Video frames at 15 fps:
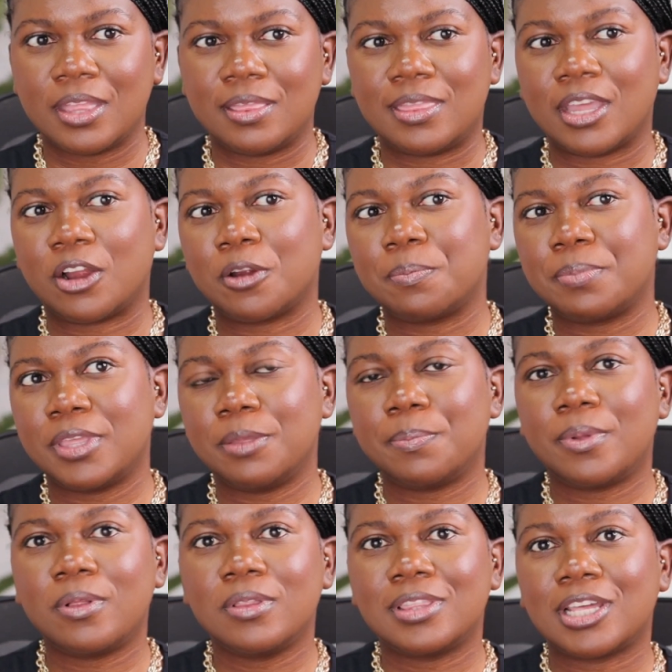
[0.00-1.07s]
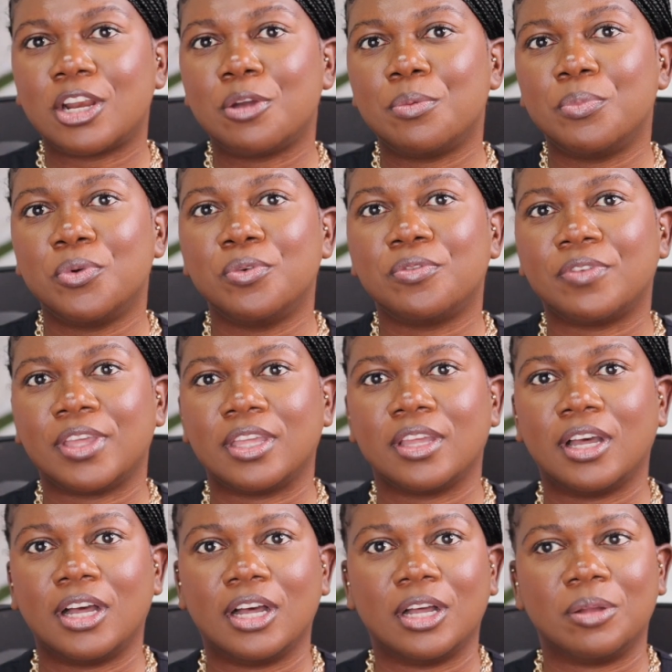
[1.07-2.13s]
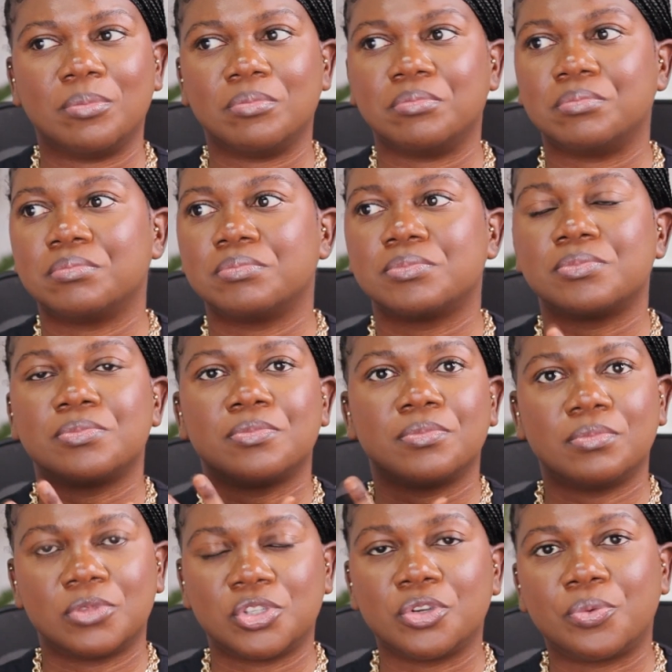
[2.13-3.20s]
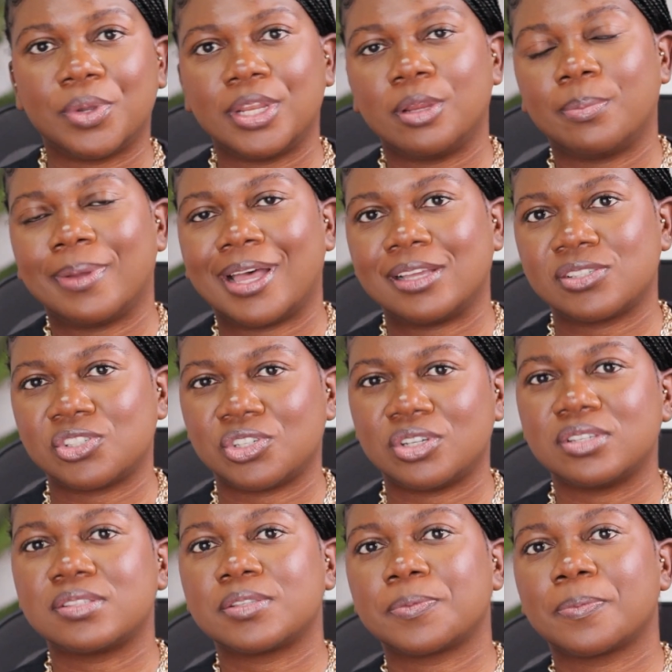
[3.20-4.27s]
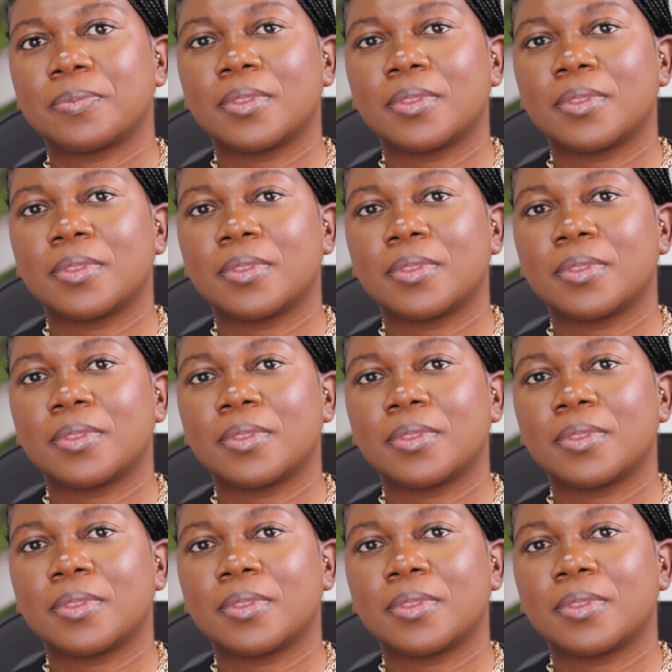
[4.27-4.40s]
There are people that are moving to greener pastures.